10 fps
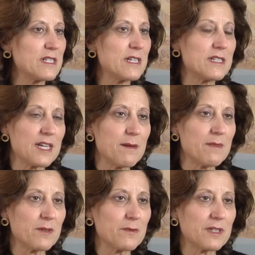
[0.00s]
is it's
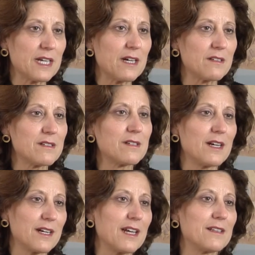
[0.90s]
chemo without,
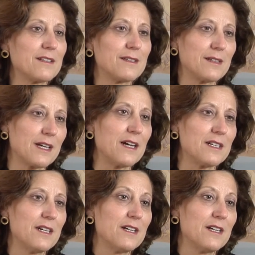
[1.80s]
again, the gun.